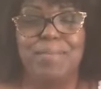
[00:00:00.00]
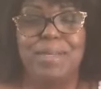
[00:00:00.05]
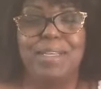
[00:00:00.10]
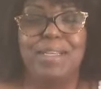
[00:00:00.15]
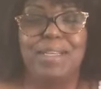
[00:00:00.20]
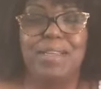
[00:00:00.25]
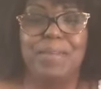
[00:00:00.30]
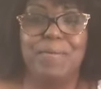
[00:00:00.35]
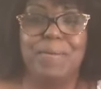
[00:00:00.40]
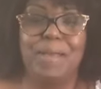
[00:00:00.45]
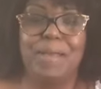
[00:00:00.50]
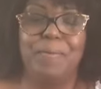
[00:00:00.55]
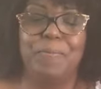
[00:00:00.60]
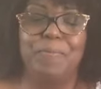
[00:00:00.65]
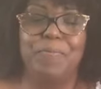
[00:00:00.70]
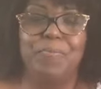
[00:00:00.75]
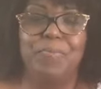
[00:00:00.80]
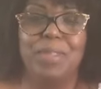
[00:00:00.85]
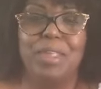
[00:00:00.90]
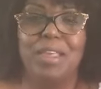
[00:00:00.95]
But anyway,
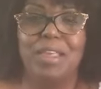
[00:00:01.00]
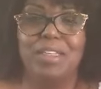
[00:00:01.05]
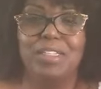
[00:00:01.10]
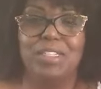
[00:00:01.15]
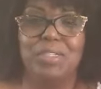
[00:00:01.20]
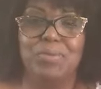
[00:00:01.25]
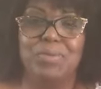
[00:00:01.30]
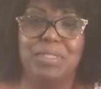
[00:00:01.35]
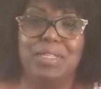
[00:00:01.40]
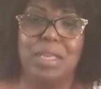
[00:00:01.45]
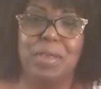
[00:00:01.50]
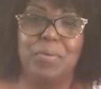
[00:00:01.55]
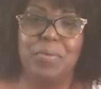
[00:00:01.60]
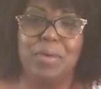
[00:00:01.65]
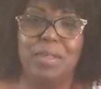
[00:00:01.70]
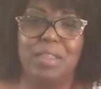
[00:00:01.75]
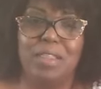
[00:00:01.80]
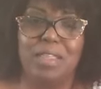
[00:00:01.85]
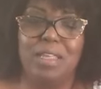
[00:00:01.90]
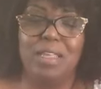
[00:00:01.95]
she was saying
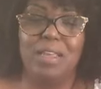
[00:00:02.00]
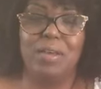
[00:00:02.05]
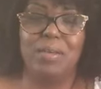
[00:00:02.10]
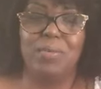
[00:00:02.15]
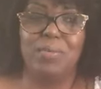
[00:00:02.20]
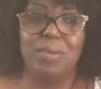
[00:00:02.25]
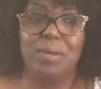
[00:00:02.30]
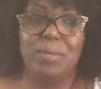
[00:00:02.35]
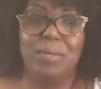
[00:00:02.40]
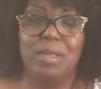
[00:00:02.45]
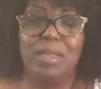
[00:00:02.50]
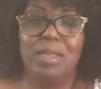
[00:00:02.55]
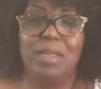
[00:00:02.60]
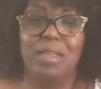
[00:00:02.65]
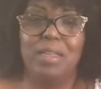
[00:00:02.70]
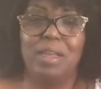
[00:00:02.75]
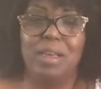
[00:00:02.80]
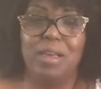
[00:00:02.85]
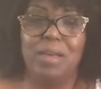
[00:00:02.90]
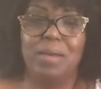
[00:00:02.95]
one of the young
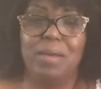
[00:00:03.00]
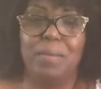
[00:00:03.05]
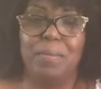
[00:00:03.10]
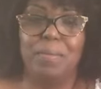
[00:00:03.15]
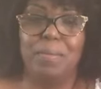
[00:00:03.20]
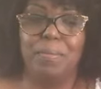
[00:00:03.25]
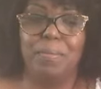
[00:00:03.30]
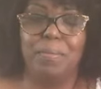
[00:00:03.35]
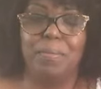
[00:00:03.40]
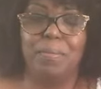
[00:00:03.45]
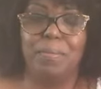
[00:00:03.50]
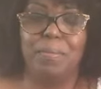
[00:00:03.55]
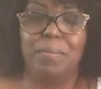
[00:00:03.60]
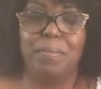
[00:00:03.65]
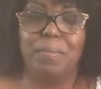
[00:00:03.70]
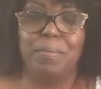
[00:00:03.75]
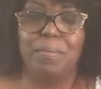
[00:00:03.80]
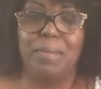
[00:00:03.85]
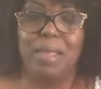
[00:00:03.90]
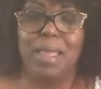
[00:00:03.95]
women um,
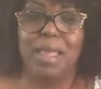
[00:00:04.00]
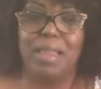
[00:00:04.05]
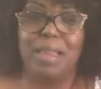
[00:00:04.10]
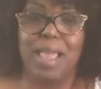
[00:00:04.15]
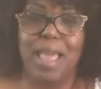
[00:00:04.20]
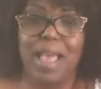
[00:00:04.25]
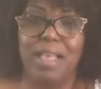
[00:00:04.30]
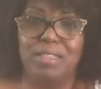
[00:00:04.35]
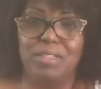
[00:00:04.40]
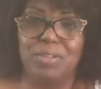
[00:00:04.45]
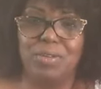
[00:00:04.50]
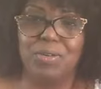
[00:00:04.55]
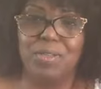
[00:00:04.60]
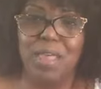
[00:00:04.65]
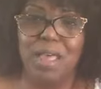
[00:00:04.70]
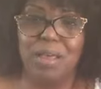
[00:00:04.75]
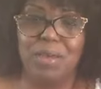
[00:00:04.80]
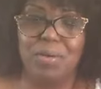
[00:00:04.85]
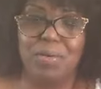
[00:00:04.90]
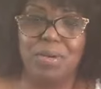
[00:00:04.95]
had asked her
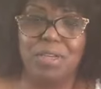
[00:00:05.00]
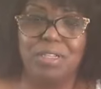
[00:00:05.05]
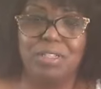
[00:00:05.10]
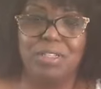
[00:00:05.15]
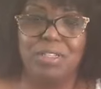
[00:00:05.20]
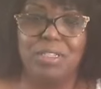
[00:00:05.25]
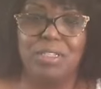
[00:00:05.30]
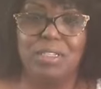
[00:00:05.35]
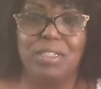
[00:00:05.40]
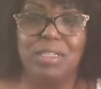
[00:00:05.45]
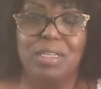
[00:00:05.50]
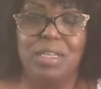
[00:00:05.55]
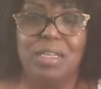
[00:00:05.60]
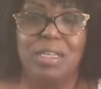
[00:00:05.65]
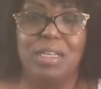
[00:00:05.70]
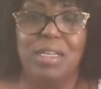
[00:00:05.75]
that question.